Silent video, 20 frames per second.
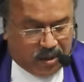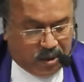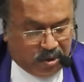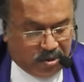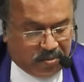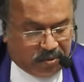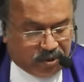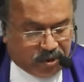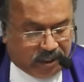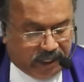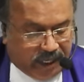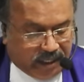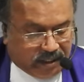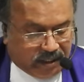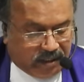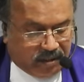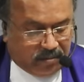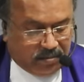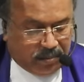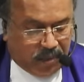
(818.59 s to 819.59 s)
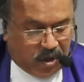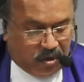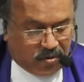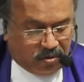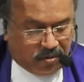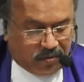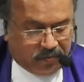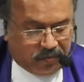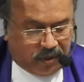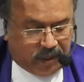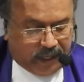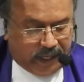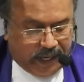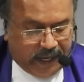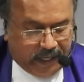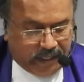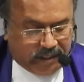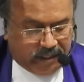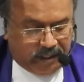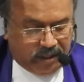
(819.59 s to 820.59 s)
"Whom Satan bound for
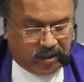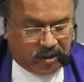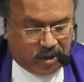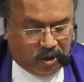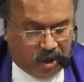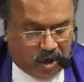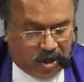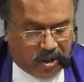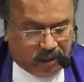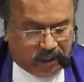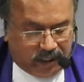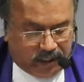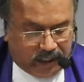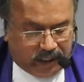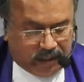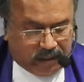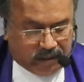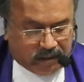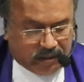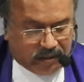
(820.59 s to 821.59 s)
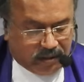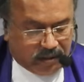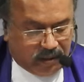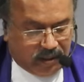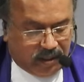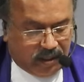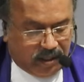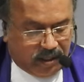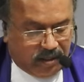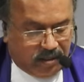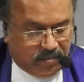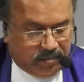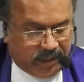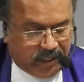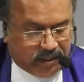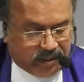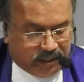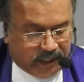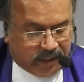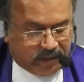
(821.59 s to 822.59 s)
18 long years,
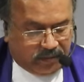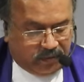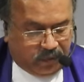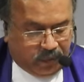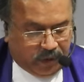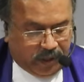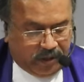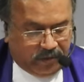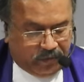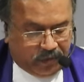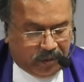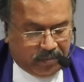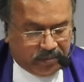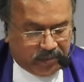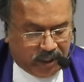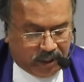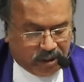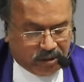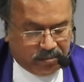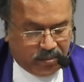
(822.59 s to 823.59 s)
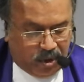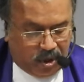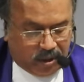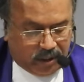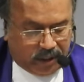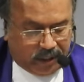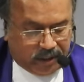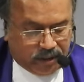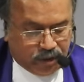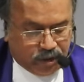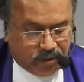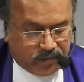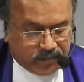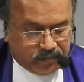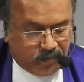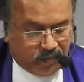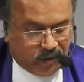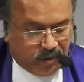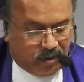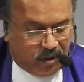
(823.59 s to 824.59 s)
be set free from this bondage
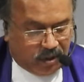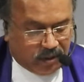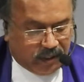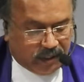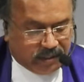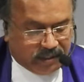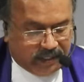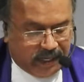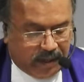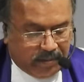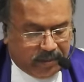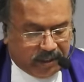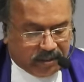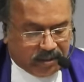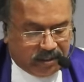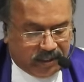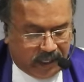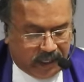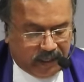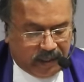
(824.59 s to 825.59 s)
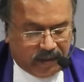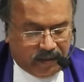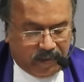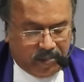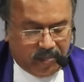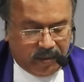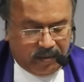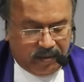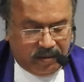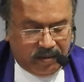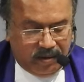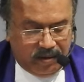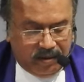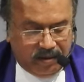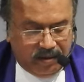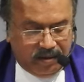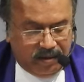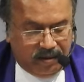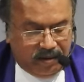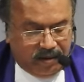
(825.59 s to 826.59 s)
on the Sabbath day."
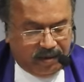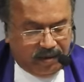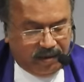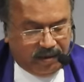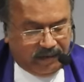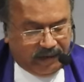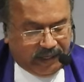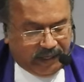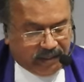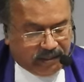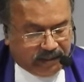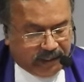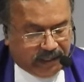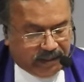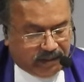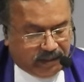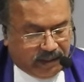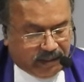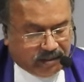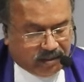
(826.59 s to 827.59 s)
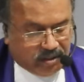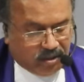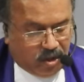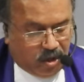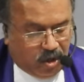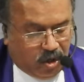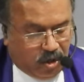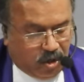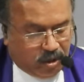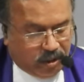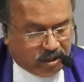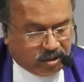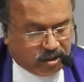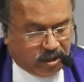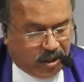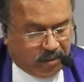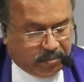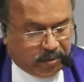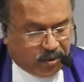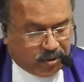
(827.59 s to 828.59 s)
When he said this, all
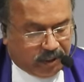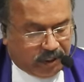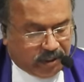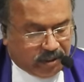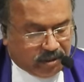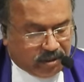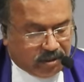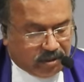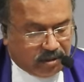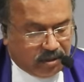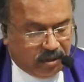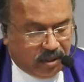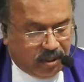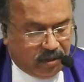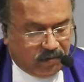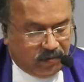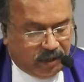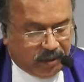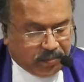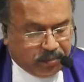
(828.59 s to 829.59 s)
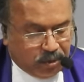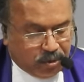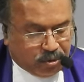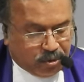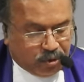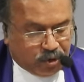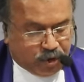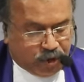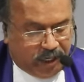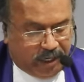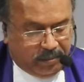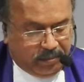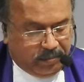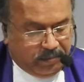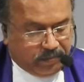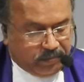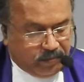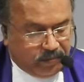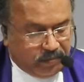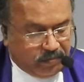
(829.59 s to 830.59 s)
his opponents were put to
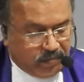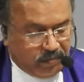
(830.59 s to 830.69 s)
shame,